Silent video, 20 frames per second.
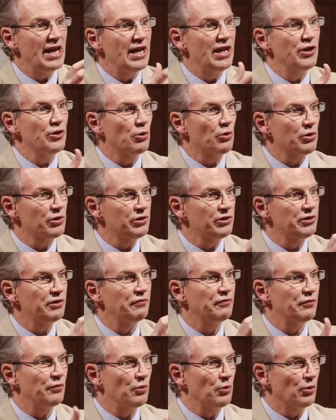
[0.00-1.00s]
in order to
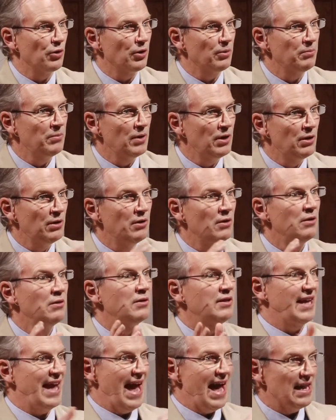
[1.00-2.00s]
form
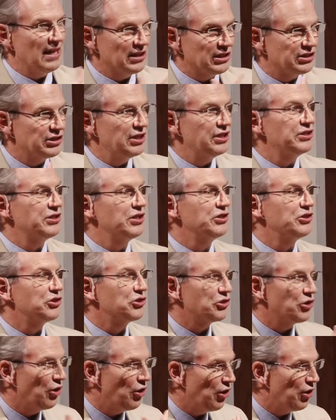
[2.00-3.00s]
galaxies and
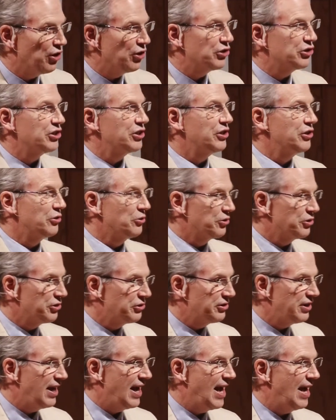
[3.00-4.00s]
stars, in order
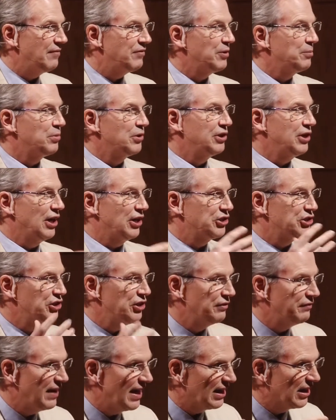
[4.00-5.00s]
to have the production
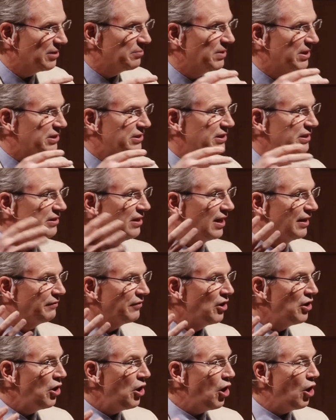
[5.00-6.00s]
of elements in life.
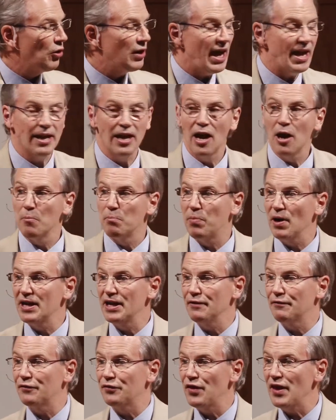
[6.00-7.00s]
Okay, but
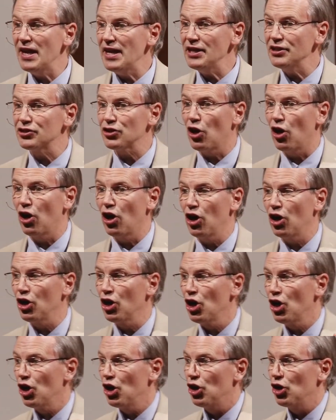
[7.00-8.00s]
if things are
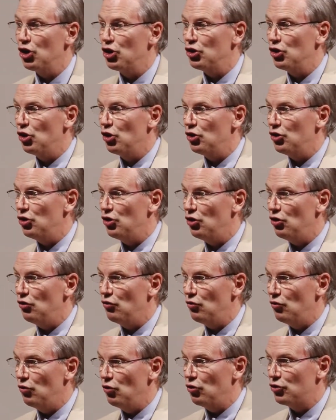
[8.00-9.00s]

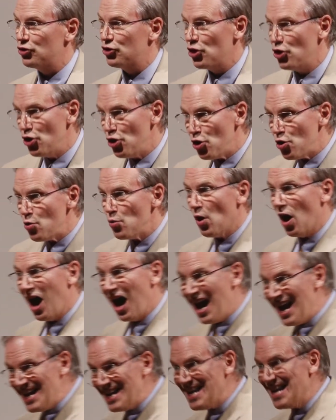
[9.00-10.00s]
too
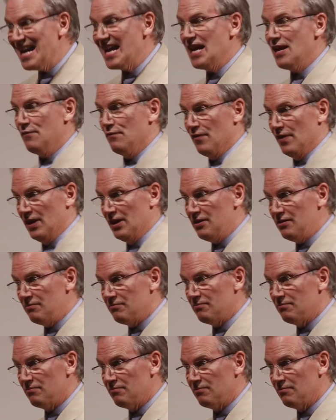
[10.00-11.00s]

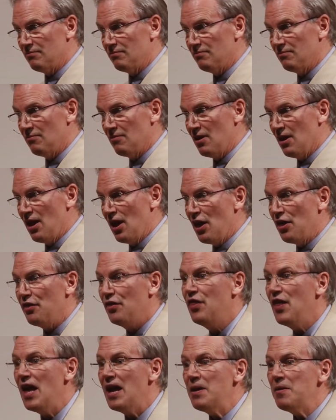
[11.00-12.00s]
uneven,
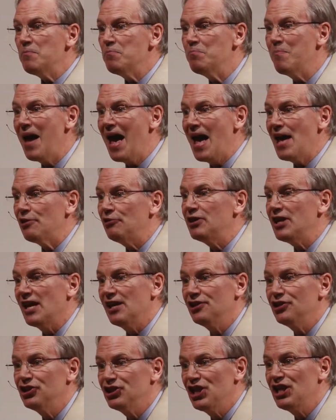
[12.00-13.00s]
then matter and
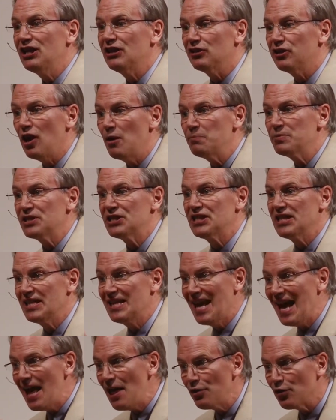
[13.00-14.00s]
energy clumps
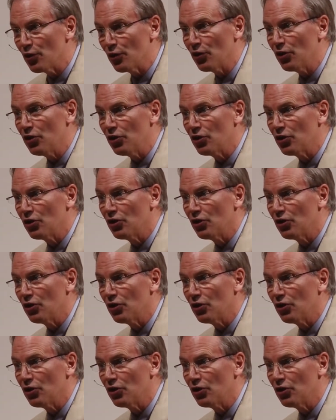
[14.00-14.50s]
together